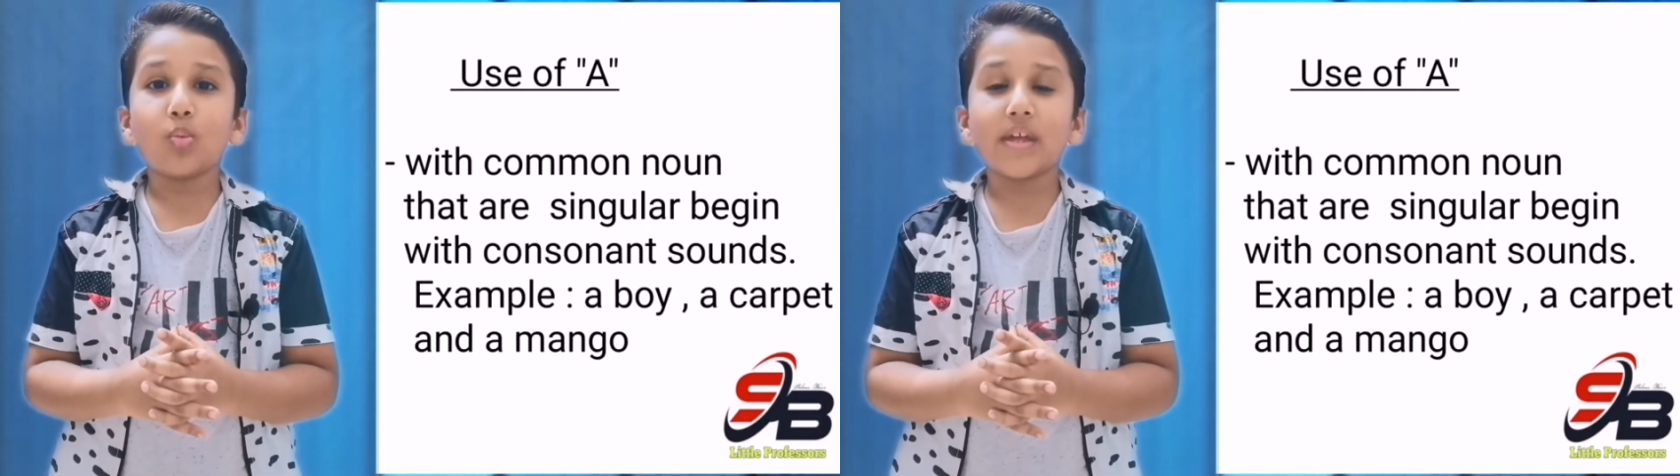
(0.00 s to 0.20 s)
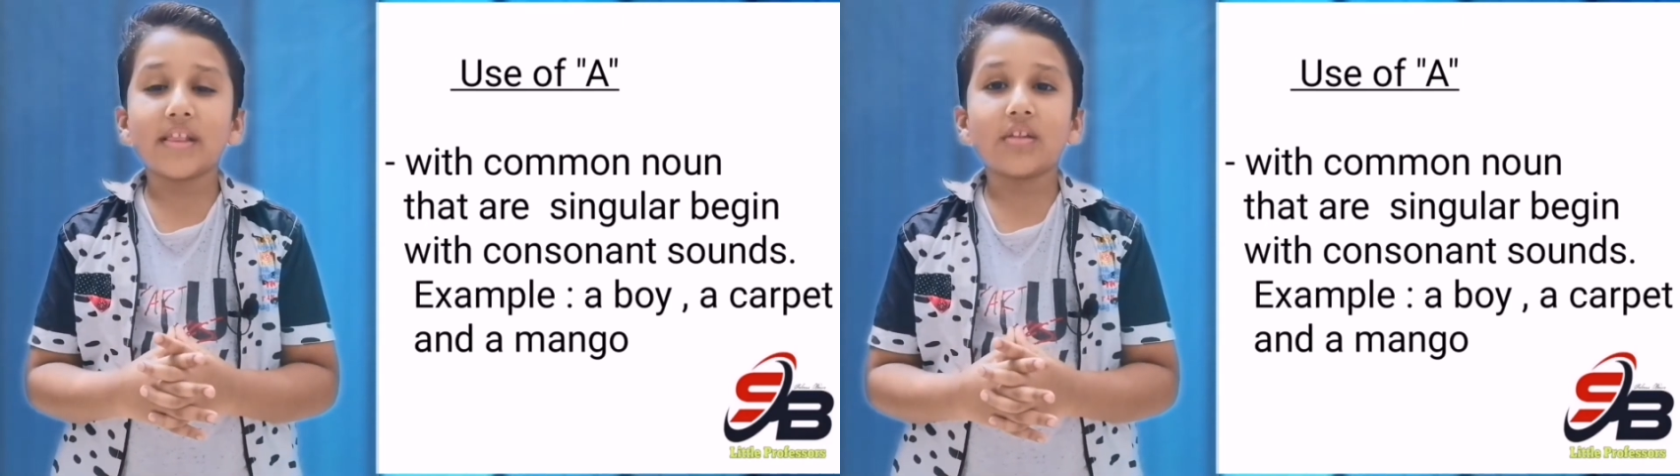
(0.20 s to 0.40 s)

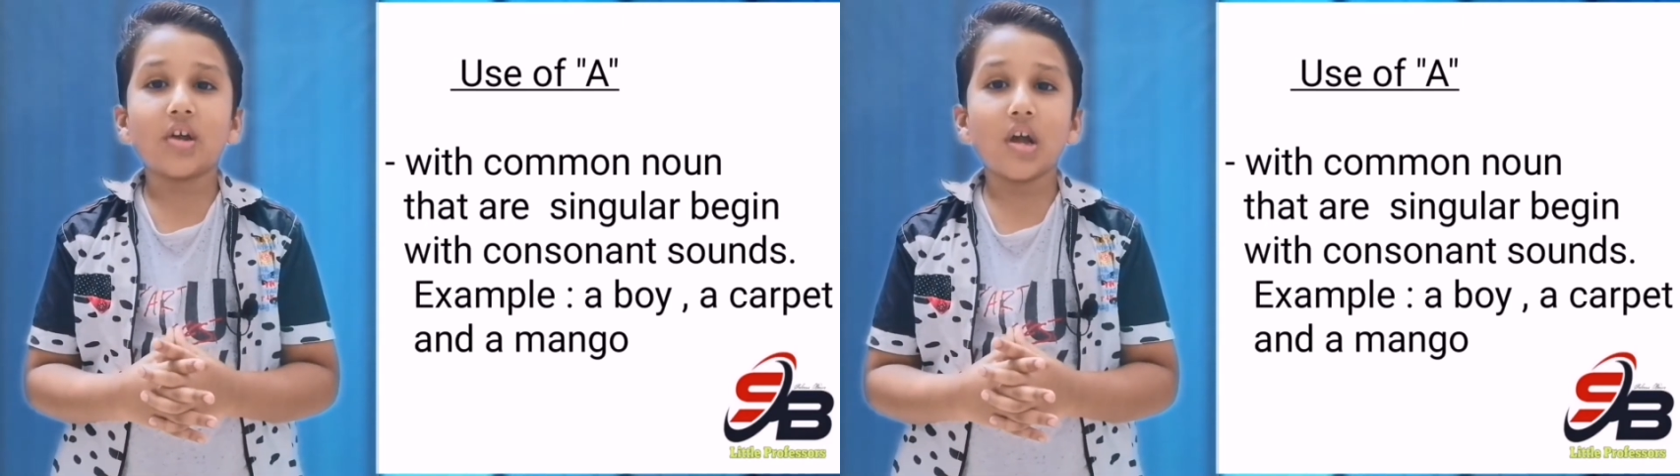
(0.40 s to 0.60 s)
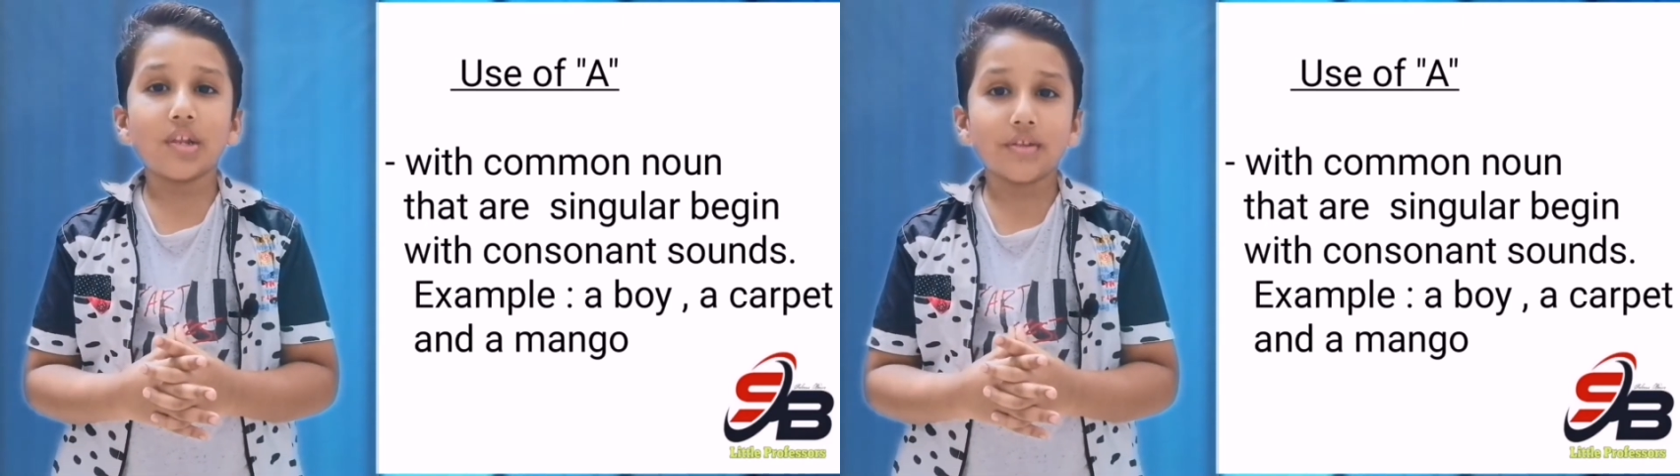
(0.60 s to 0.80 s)
with
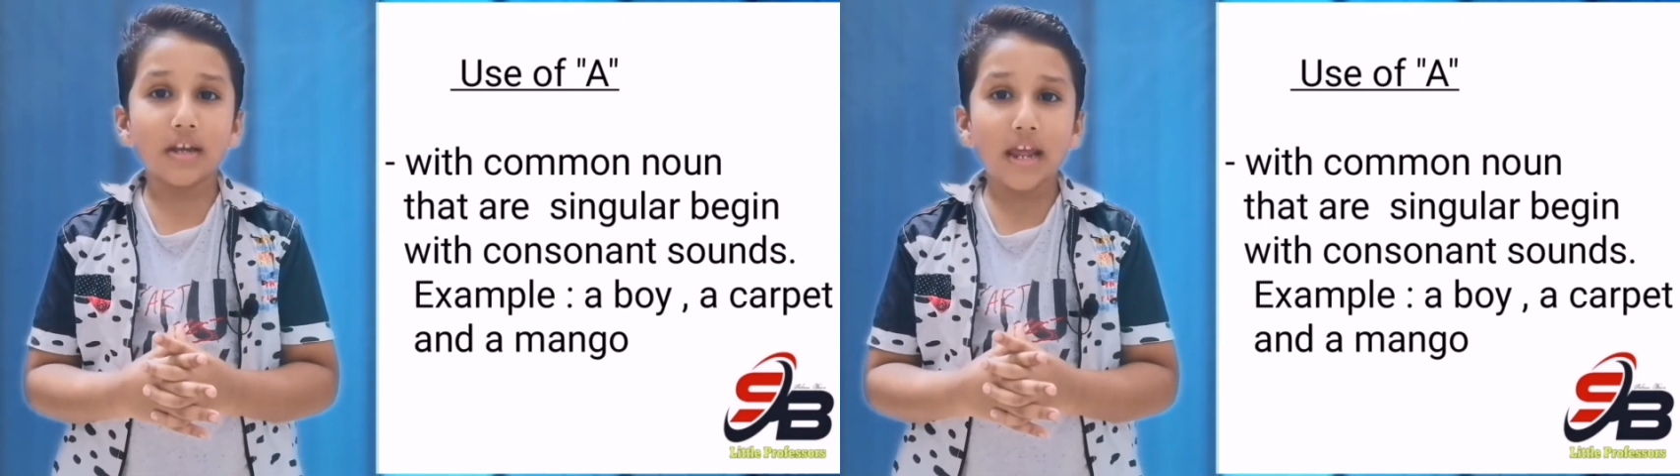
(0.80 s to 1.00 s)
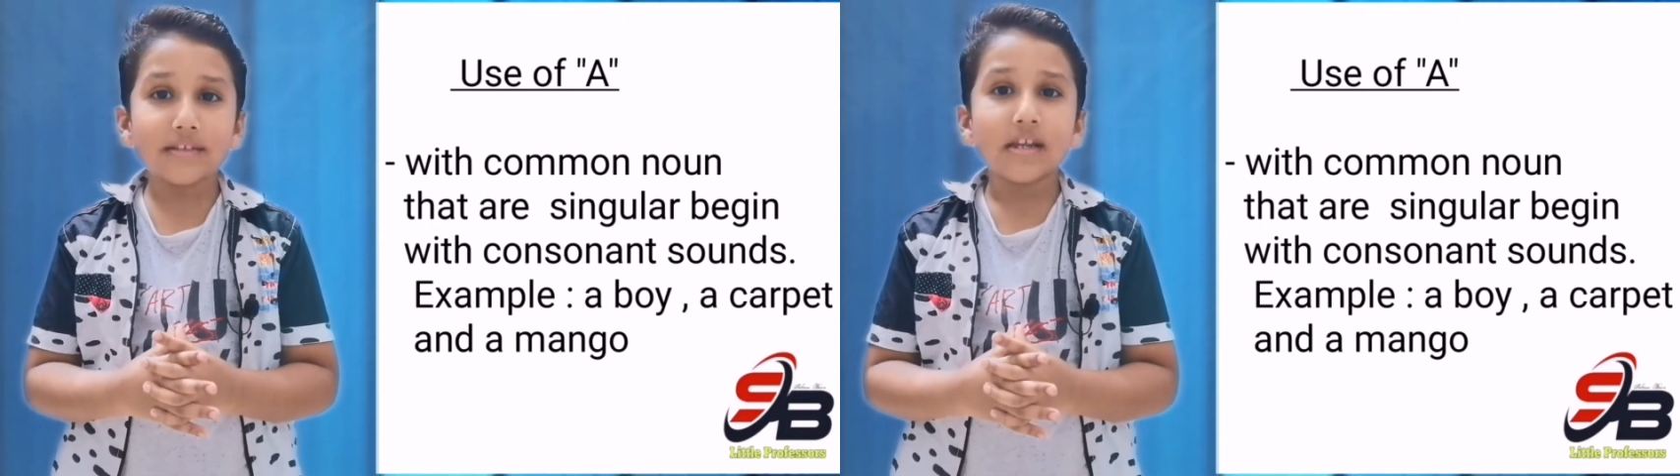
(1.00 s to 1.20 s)

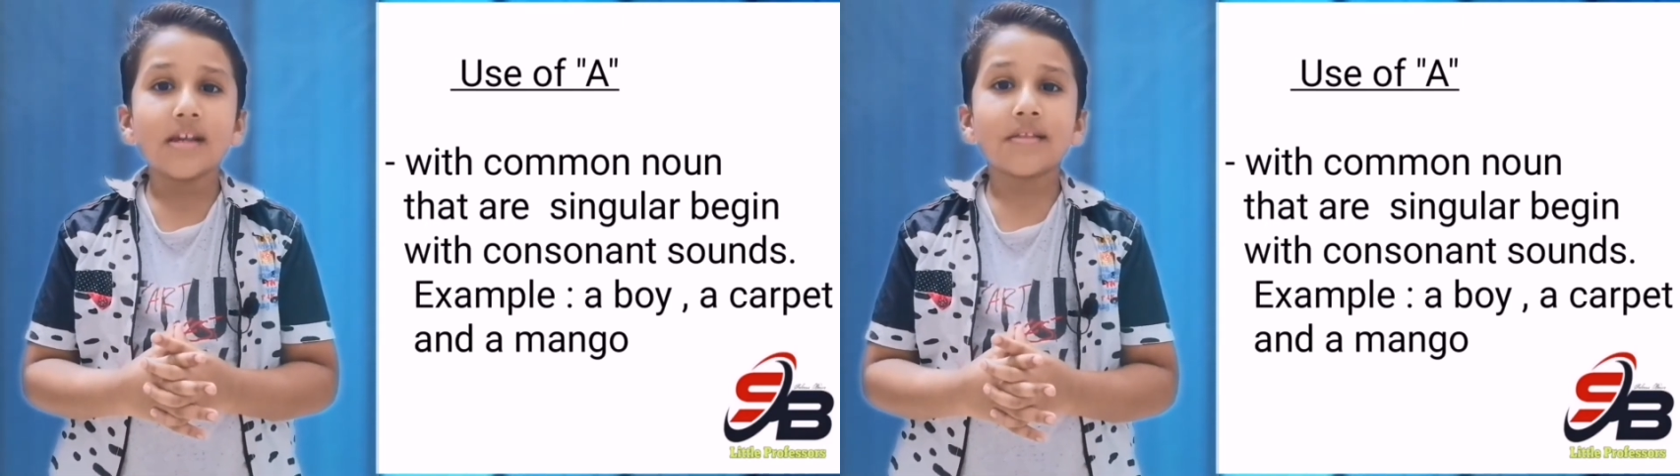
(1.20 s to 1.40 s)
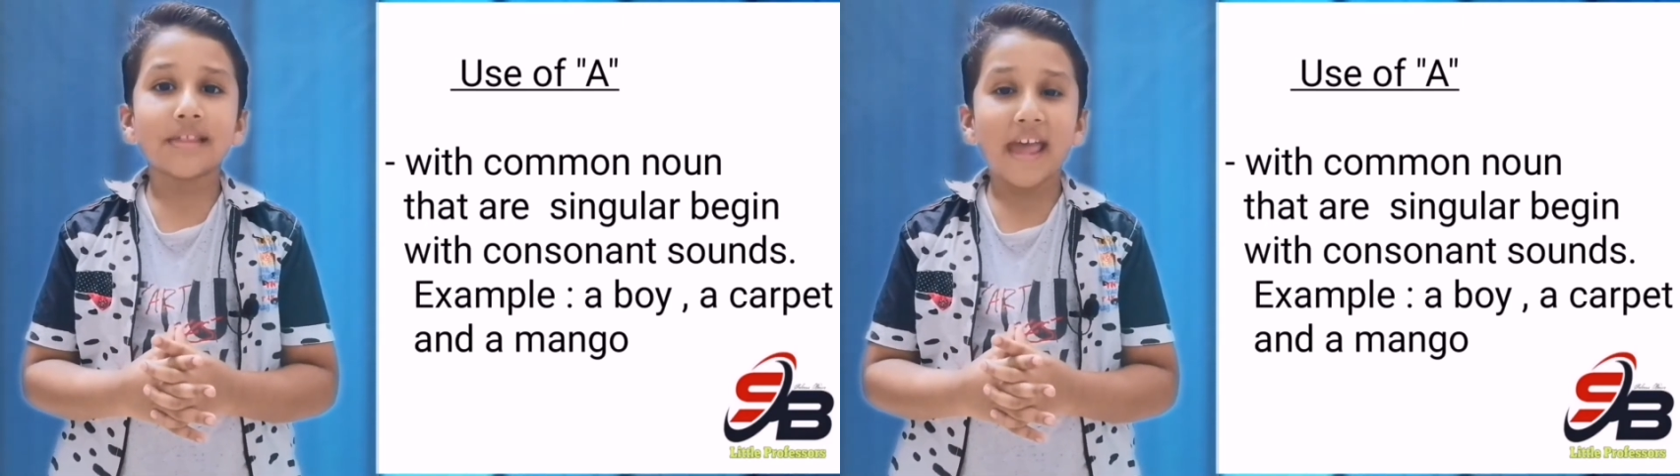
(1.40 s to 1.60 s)
consonant
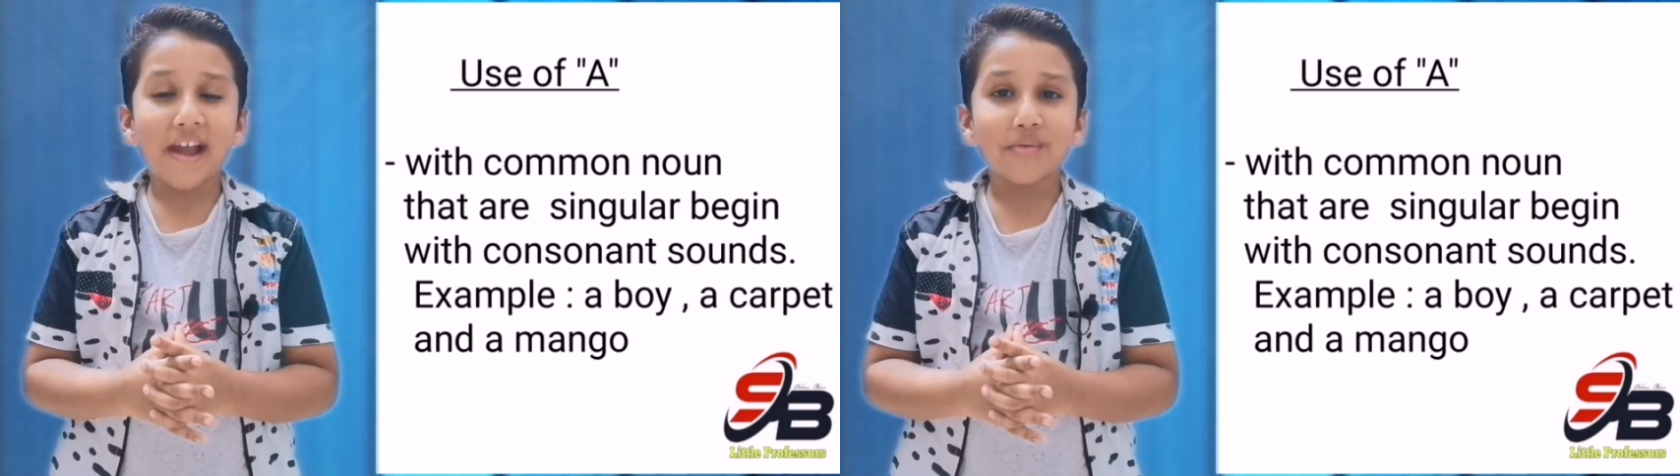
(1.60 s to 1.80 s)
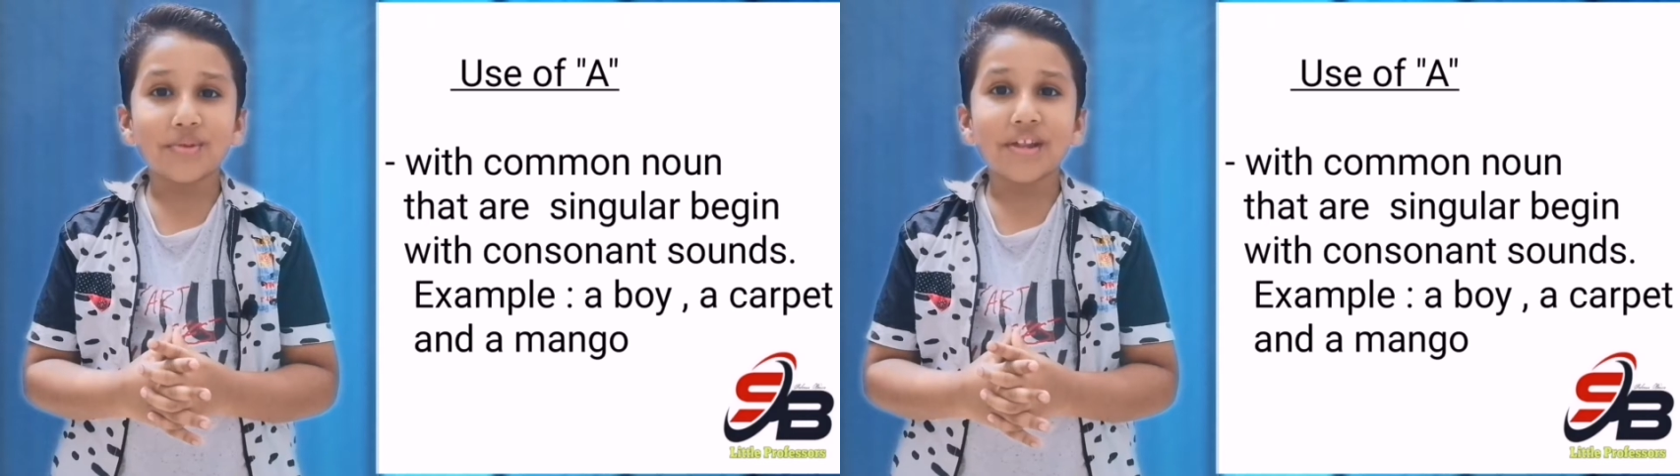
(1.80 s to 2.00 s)

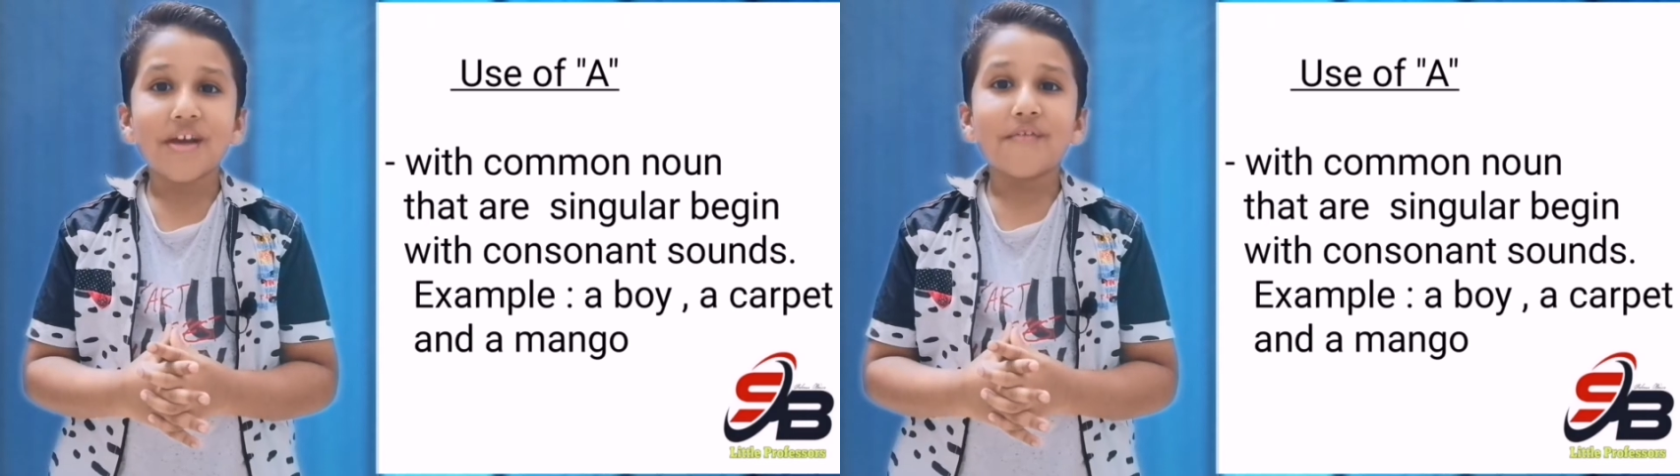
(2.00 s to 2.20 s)
sounds.